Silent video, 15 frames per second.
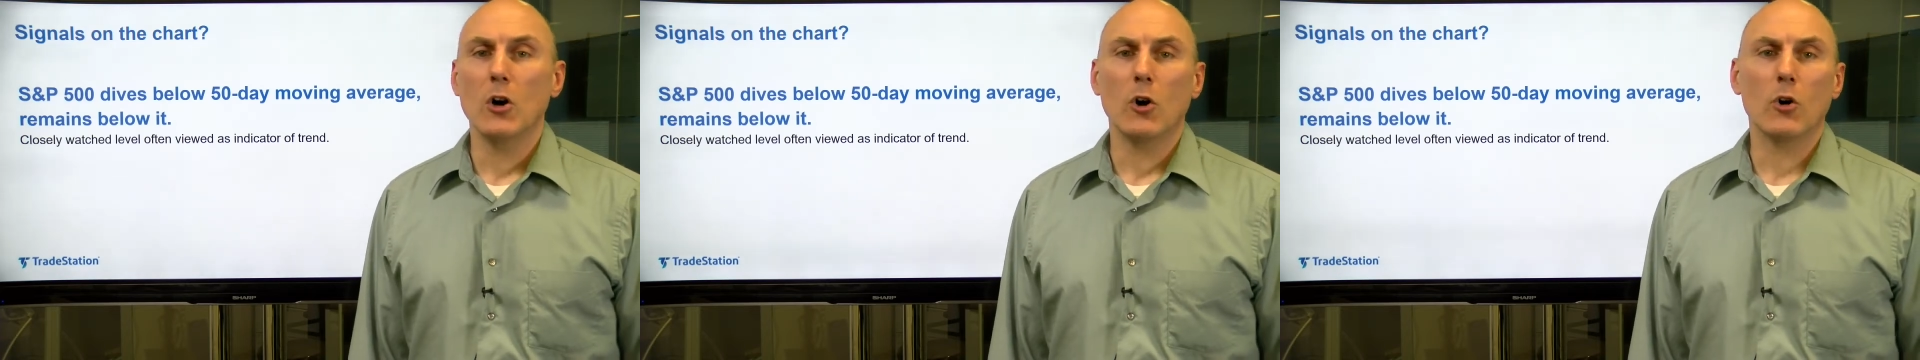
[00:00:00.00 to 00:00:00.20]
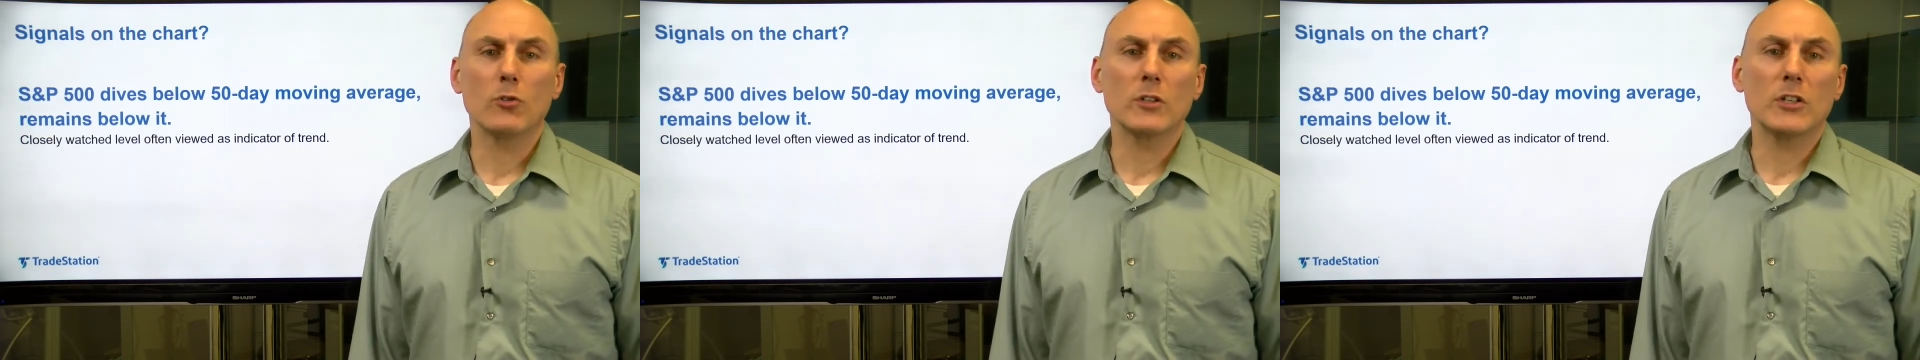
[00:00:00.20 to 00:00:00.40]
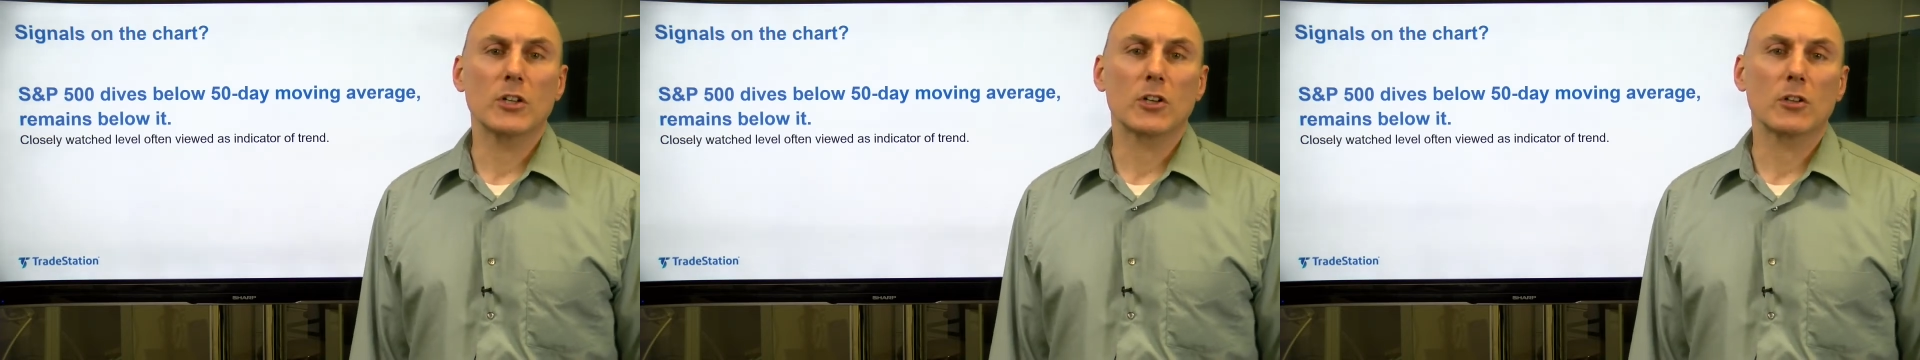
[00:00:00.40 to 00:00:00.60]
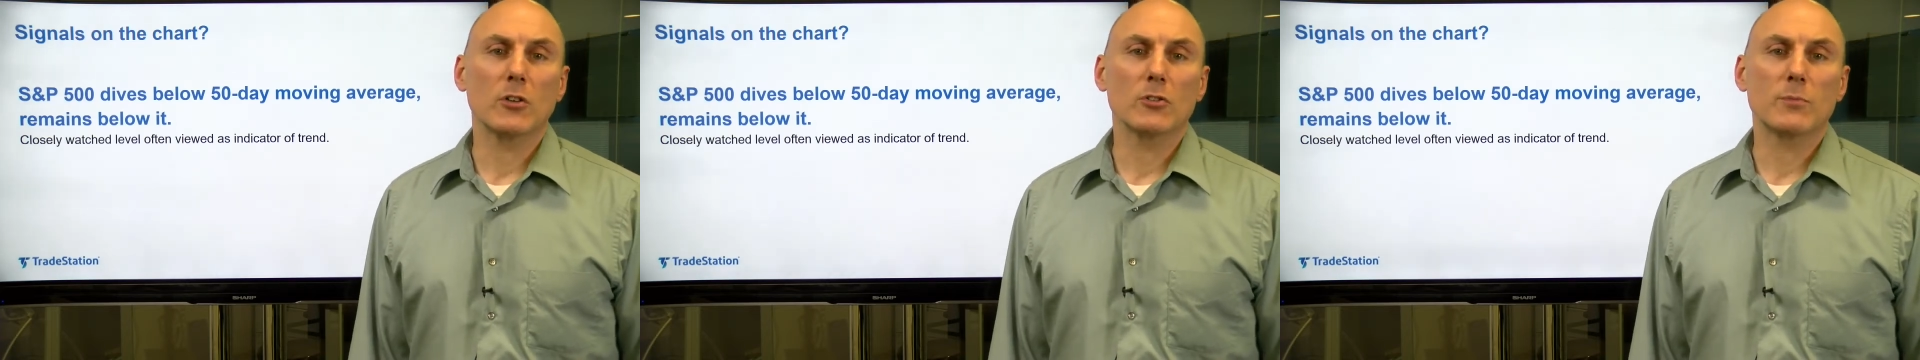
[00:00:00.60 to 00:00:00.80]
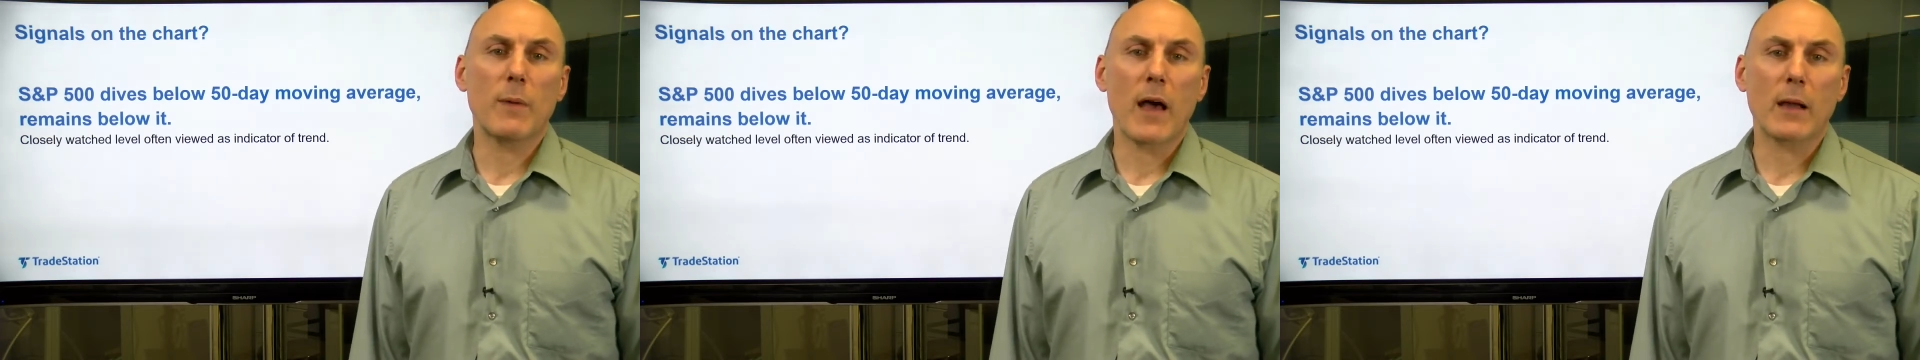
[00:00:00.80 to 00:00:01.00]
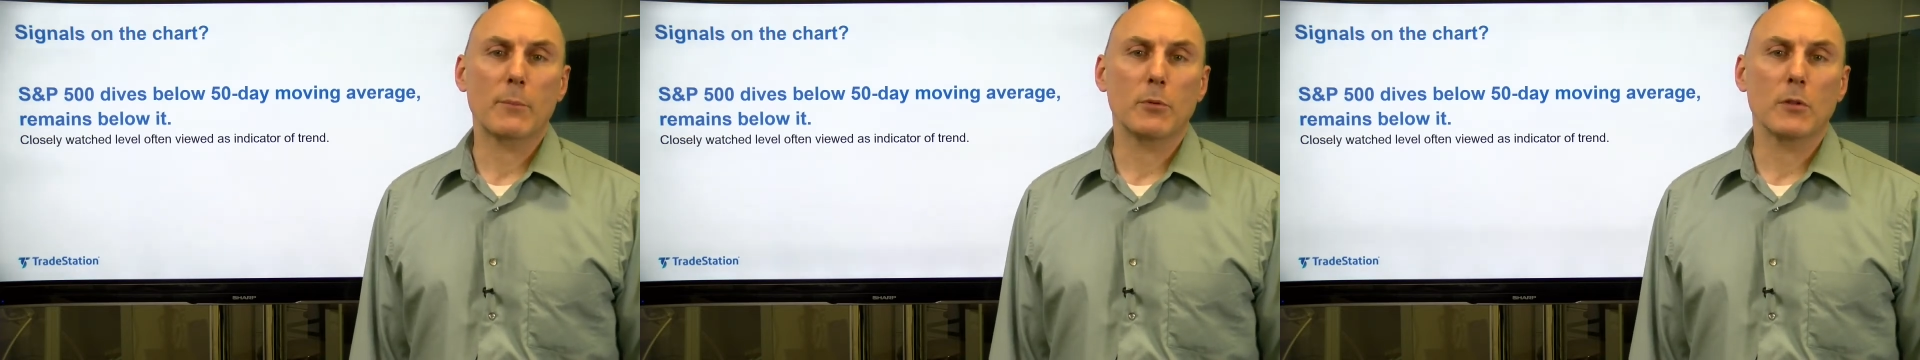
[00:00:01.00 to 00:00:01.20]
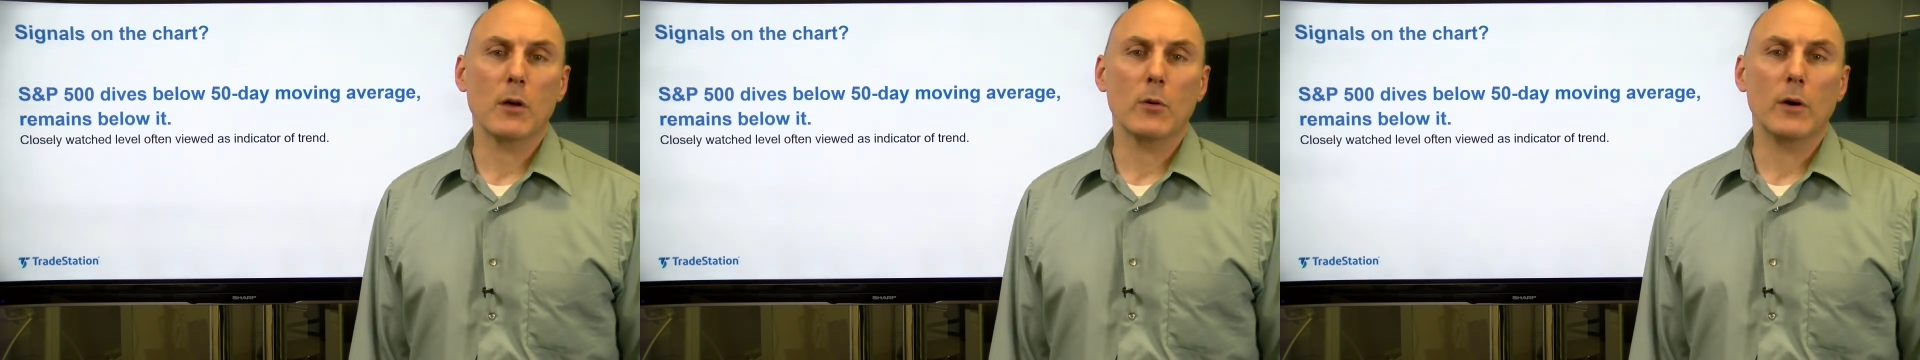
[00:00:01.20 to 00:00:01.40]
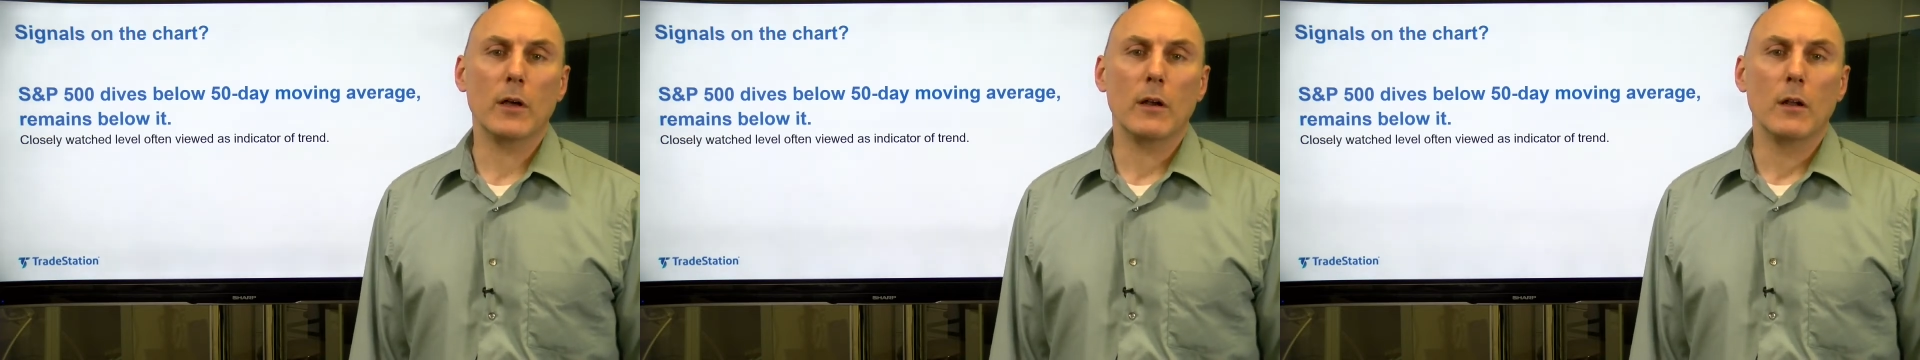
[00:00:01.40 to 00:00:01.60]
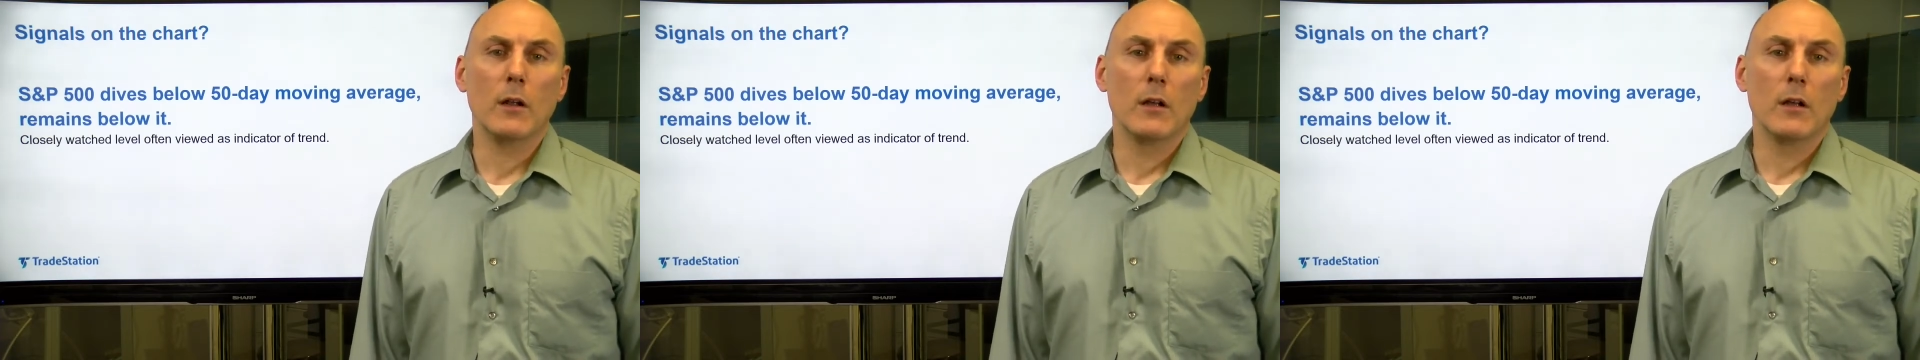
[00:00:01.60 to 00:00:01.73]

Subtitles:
only to close back below it.